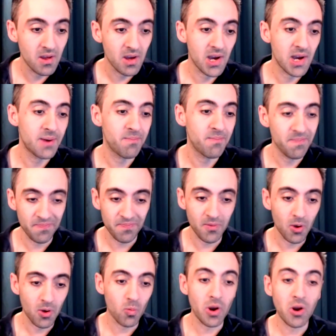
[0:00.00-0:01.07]
uh,
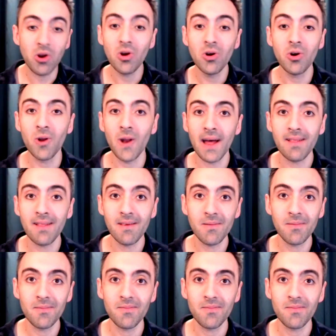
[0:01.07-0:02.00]
what are you good at?